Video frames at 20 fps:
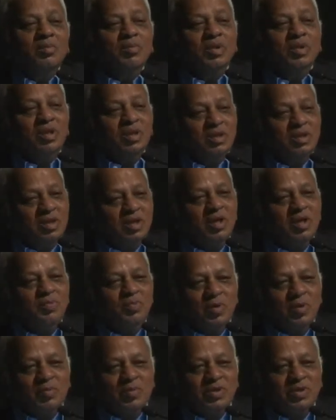But the third
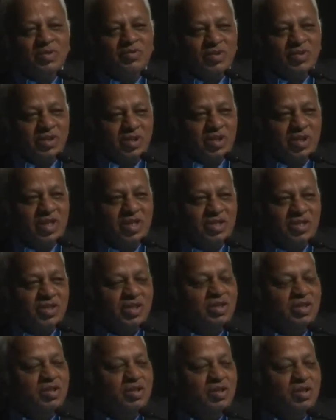purpose of
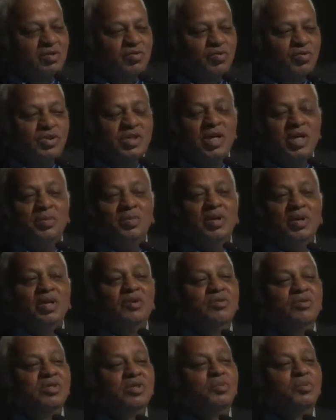education, which I
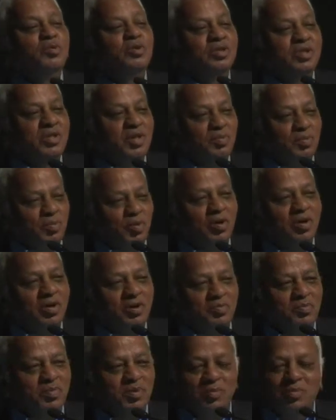believe is the most
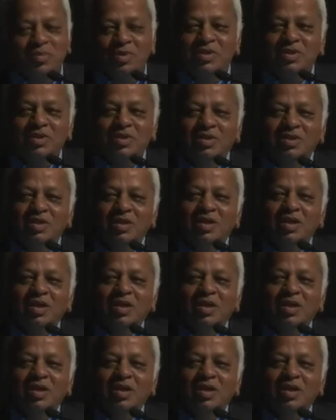important purpose,